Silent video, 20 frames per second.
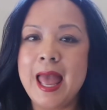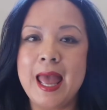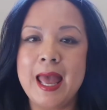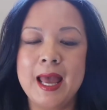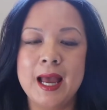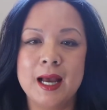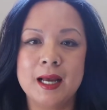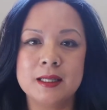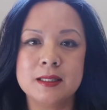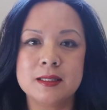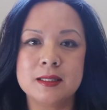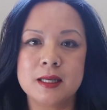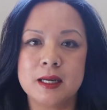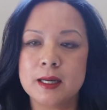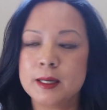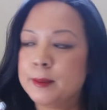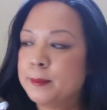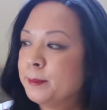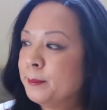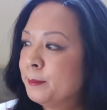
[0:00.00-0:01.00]
And
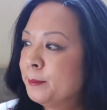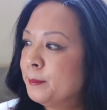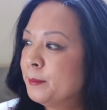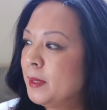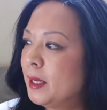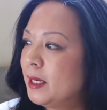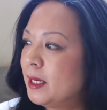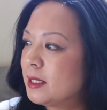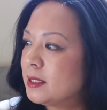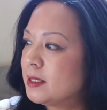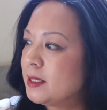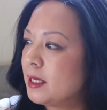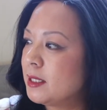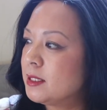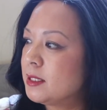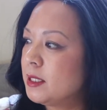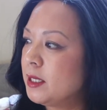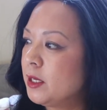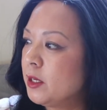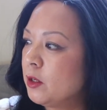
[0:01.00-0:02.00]
it
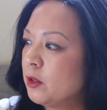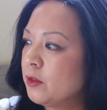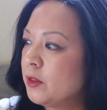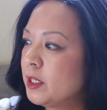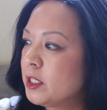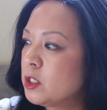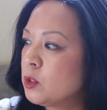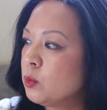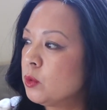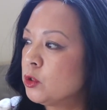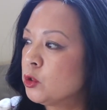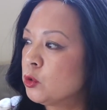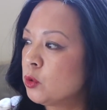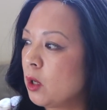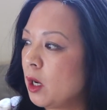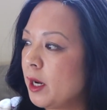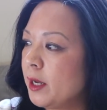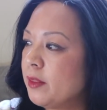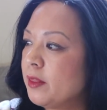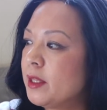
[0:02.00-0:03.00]
says here, this
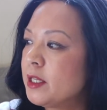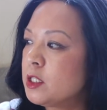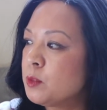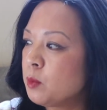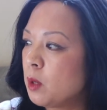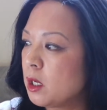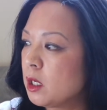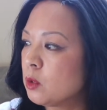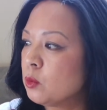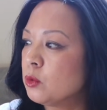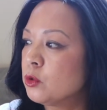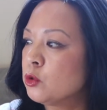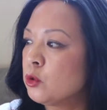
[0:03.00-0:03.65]
product will